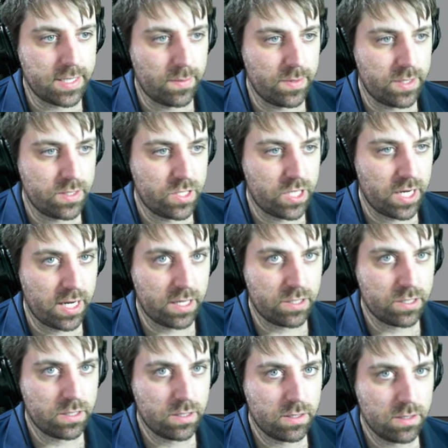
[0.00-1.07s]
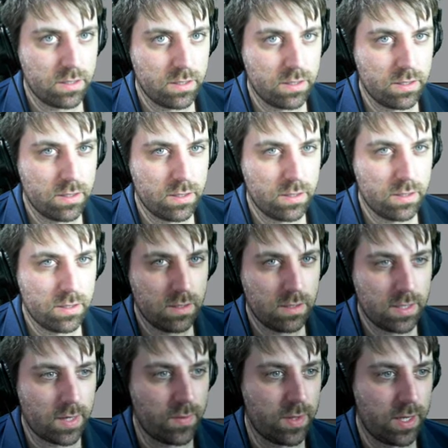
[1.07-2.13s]
W's changed.
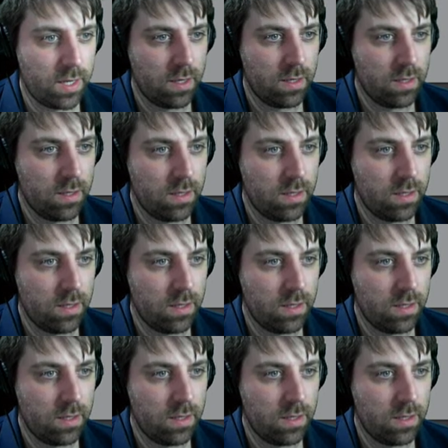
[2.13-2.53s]
That one there.